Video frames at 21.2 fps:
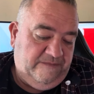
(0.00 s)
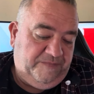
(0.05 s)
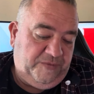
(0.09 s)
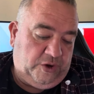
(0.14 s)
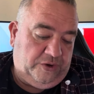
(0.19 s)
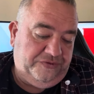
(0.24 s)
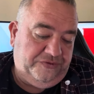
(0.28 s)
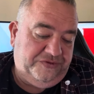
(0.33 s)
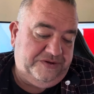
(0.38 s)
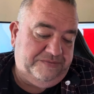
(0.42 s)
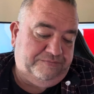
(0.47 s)

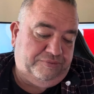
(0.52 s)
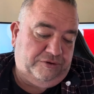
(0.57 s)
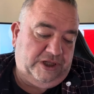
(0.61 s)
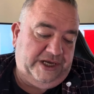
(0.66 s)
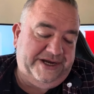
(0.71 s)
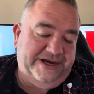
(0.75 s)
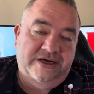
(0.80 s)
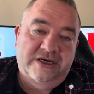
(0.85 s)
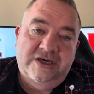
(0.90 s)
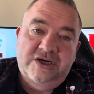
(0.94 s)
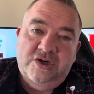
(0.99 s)
on the
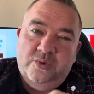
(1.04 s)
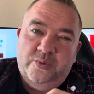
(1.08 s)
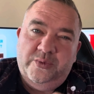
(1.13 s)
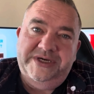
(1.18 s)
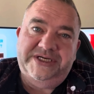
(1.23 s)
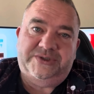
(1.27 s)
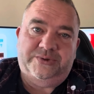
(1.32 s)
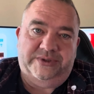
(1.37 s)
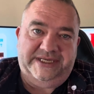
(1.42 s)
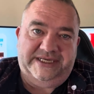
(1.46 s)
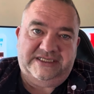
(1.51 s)
player,
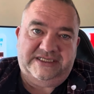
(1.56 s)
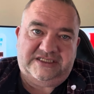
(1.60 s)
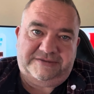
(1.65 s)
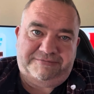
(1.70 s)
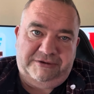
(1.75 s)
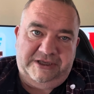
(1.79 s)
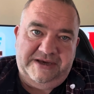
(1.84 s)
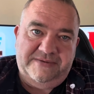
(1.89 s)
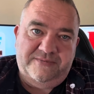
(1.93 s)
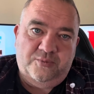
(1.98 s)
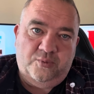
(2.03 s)
which would
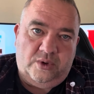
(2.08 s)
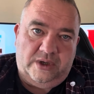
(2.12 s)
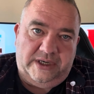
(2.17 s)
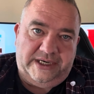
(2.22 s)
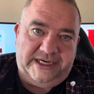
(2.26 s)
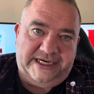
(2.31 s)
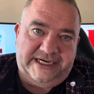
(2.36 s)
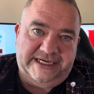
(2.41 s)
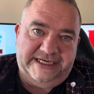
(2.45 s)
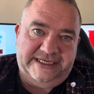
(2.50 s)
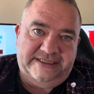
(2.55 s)
explain
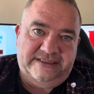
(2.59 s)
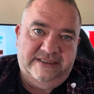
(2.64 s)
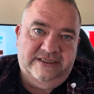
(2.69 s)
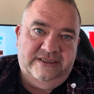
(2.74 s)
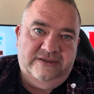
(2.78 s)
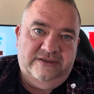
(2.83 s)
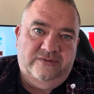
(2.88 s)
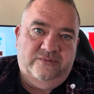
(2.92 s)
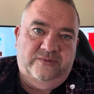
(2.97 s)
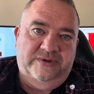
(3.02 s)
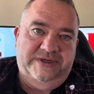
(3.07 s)
why
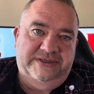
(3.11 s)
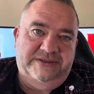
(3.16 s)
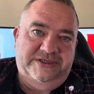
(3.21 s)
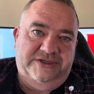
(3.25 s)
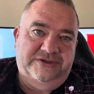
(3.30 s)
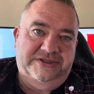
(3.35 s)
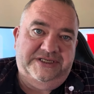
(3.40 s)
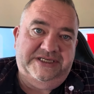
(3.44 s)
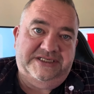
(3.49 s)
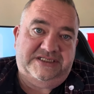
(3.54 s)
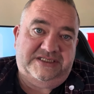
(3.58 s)
you
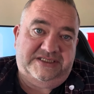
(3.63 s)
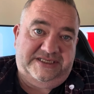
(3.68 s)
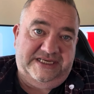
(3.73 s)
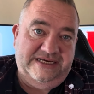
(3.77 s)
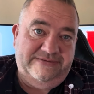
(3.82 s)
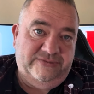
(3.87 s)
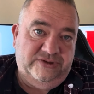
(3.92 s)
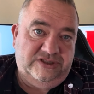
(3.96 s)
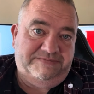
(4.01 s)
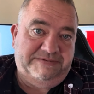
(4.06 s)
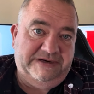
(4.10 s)
know this
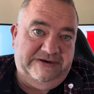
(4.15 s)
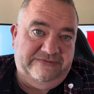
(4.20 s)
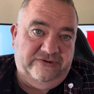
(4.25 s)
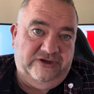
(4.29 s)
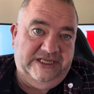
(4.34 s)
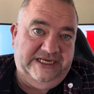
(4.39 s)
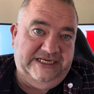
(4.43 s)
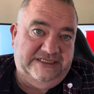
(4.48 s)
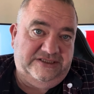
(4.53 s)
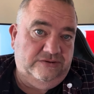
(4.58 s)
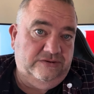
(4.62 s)
statement's been
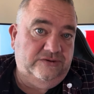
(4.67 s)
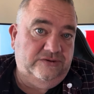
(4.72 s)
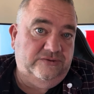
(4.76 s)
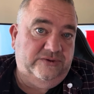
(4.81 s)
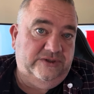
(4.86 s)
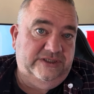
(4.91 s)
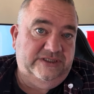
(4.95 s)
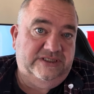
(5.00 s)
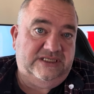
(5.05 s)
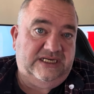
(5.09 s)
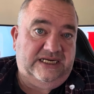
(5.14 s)
released. In other
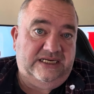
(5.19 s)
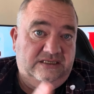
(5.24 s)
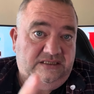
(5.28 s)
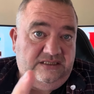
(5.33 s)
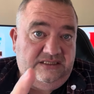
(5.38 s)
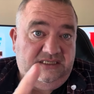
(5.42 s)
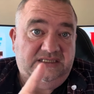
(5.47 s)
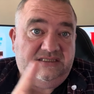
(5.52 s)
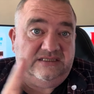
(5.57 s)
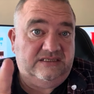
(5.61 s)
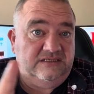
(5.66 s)
words, like, look,
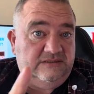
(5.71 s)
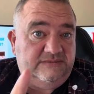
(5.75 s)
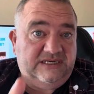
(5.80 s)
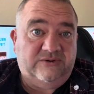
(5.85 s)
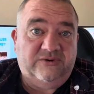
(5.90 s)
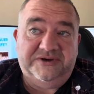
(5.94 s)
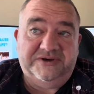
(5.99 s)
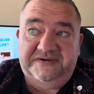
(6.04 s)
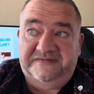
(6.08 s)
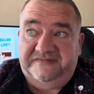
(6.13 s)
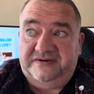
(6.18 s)
listen, no matter
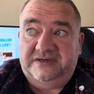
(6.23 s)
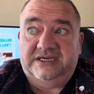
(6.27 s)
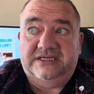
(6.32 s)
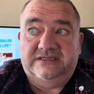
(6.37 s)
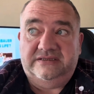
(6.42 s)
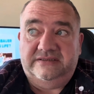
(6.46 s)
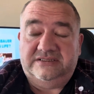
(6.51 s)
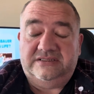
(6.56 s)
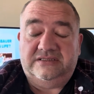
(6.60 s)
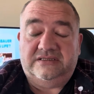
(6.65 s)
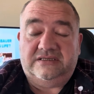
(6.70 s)
what you fucking do,
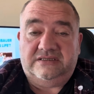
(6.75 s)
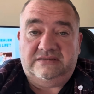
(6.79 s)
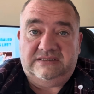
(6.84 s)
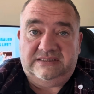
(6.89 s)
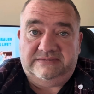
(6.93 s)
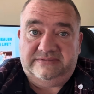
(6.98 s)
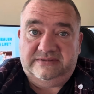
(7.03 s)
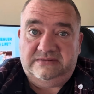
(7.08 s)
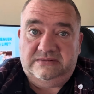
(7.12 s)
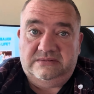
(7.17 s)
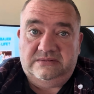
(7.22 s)
it's not going to
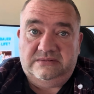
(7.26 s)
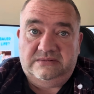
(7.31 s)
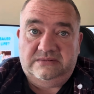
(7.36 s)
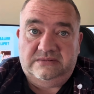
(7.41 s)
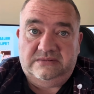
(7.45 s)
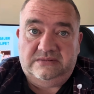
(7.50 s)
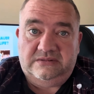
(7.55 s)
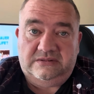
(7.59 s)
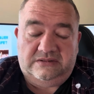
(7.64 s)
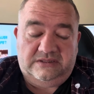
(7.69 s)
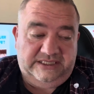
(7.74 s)
happen.
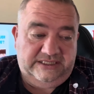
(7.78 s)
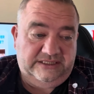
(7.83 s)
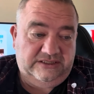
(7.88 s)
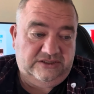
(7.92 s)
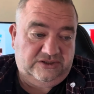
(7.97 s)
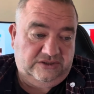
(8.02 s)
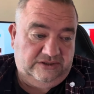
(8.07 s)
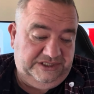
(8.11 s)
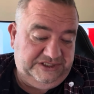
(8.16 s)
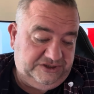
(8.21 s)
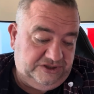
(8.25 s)
All right,
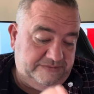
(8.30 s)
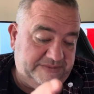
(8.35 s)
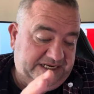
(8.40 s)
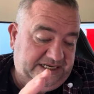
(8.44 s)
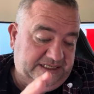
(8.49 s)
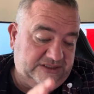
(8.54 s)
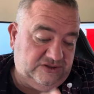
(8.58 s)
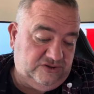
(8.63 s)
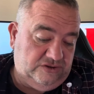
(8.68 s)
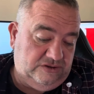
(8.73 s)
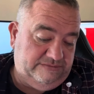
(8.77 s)
so he's going to make
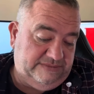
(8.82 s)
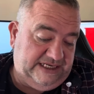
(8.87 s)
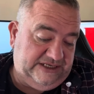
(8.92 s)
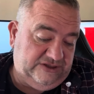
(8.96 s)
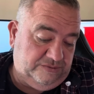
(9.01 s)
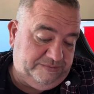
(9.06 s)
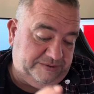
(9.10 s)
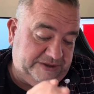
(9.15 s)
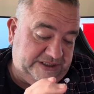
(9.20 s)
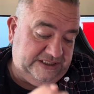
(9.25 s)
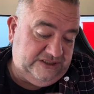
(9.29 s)
his own mind
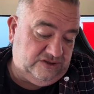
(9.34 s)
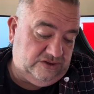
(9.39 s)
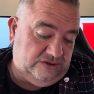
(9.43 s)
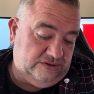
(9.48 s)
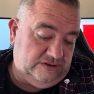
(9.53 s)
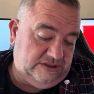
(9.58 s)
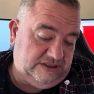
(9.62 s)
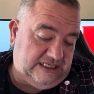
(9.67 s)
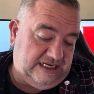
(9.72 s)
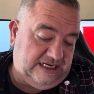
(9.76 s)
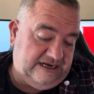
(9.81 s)
up in his
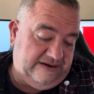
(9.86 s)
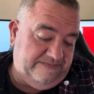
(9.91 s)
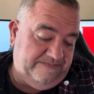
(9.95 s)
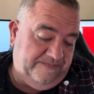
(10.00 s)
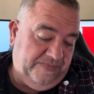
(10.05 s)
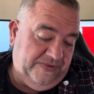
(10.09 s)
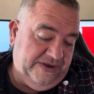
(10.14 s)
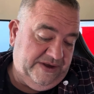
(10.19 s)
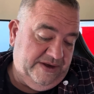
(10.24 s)
own time.